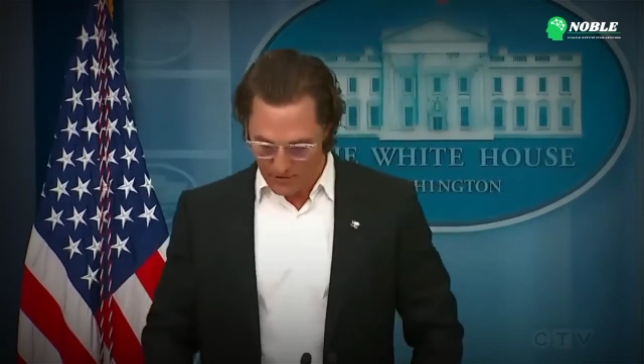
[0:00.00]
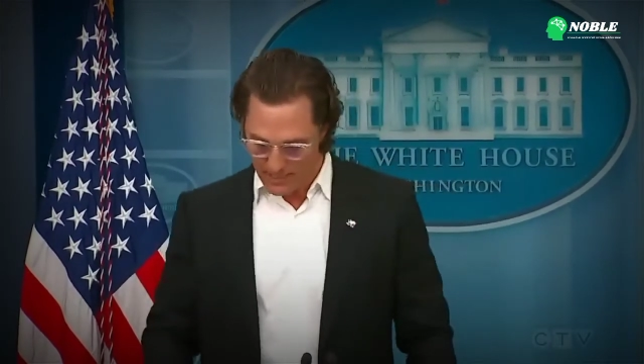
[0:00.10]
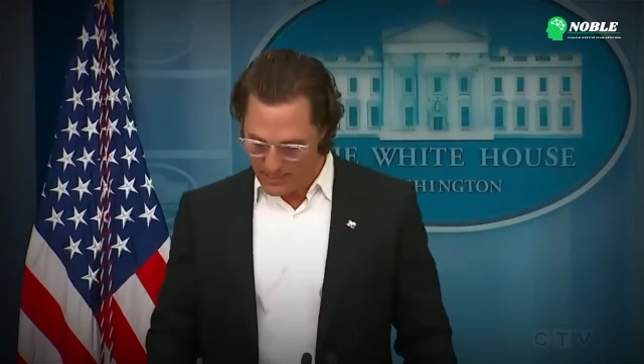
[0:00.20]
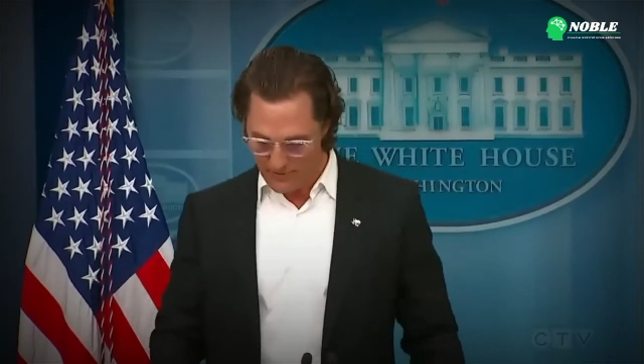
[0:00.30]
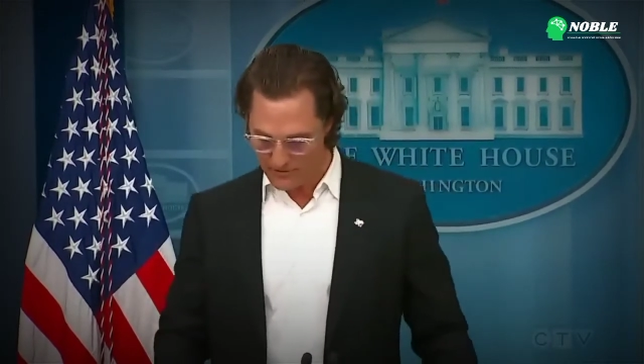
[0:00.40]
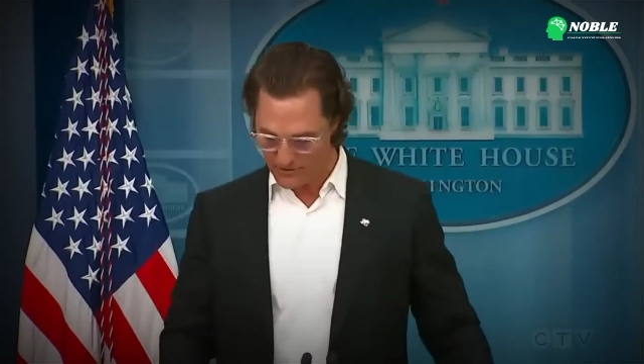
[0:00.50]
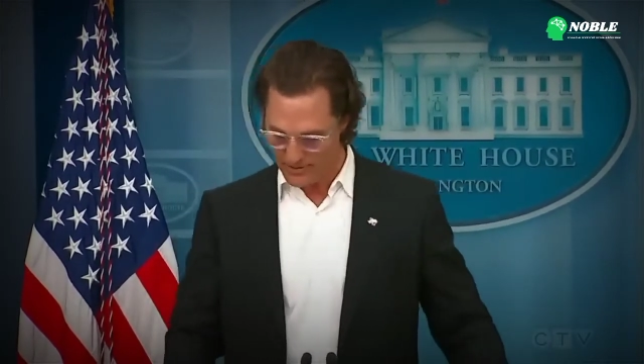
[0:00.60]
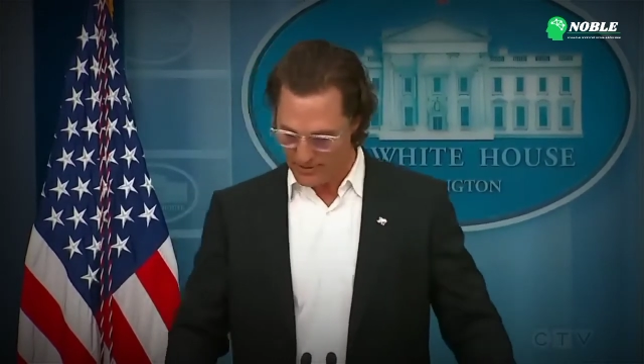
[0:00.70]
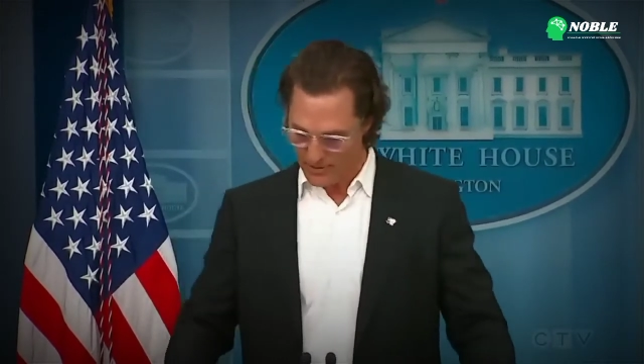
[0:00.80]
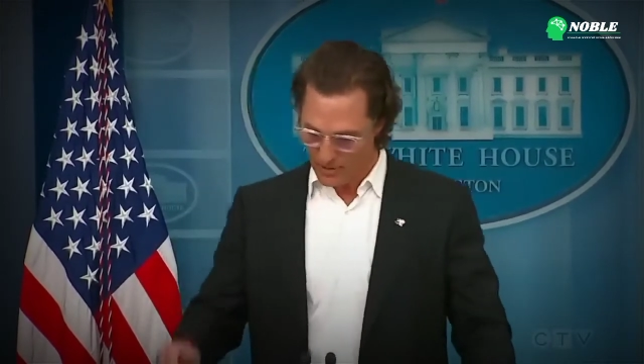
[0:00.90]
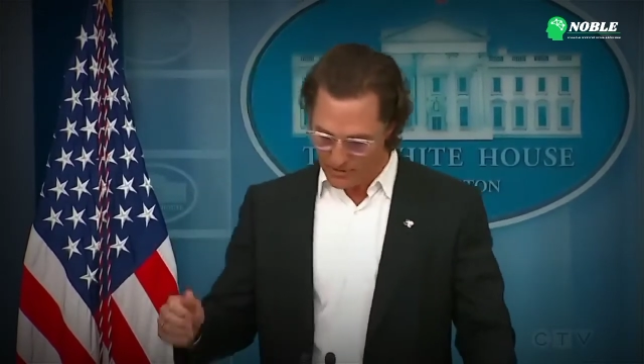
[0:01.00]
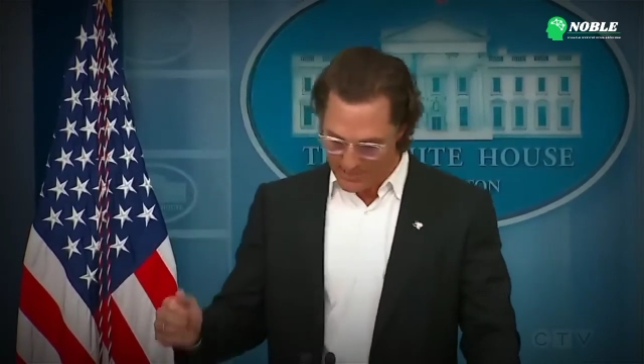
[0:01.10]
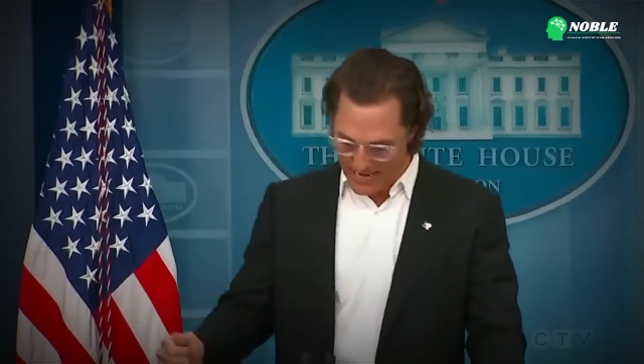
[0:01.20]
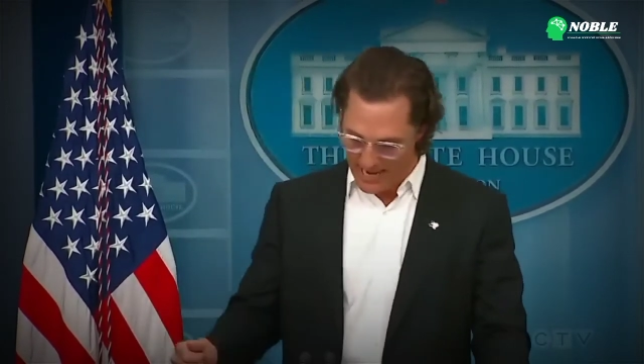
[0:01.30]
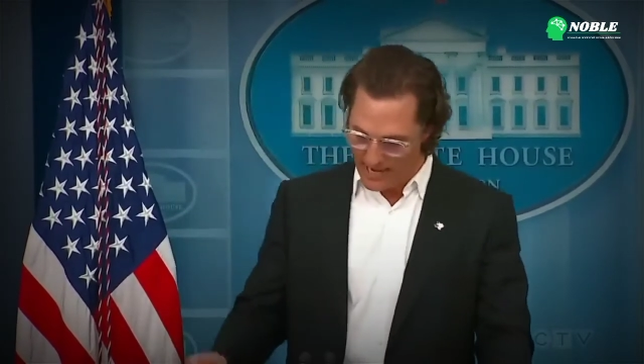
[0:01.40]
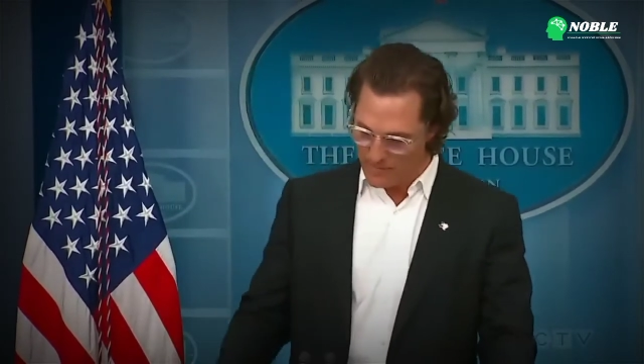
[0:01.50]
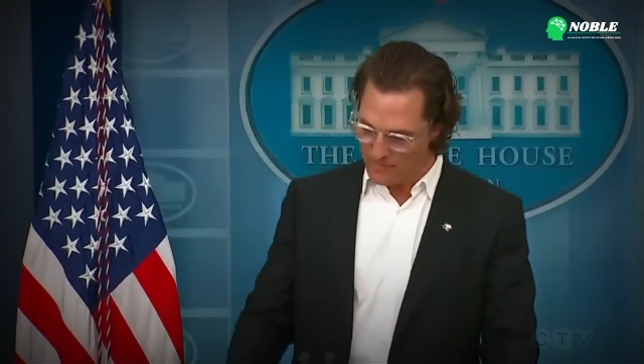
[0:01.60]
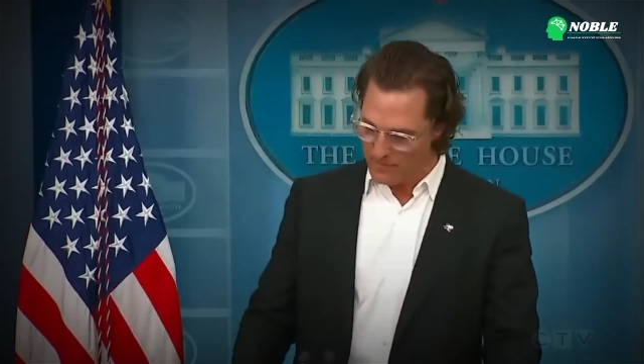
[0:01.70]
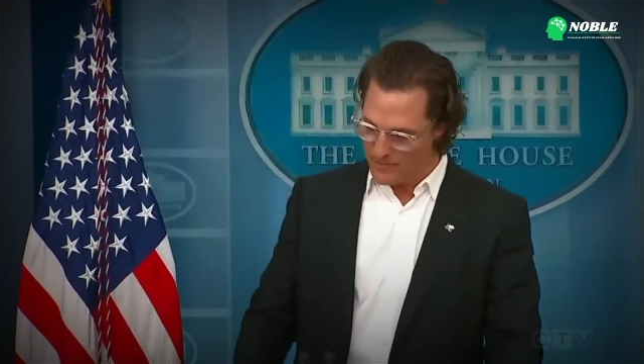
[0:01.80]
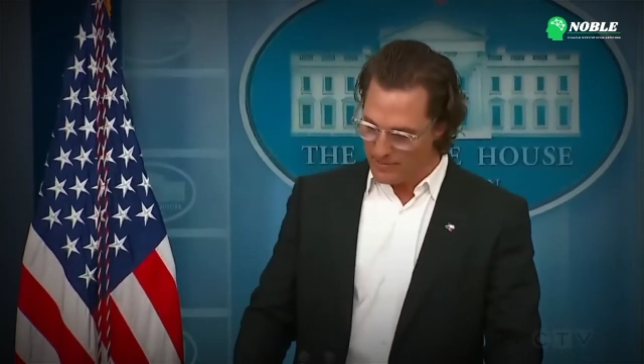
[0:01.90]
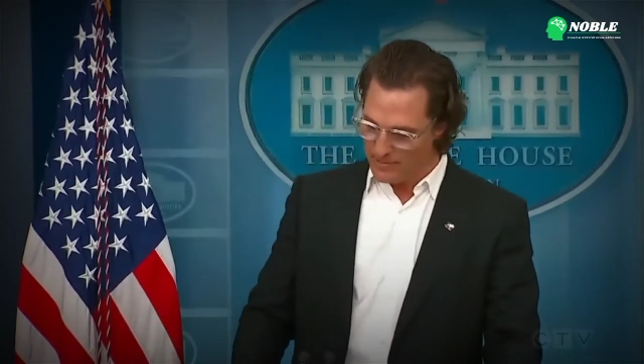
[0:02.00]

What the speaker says: her gifts, her time,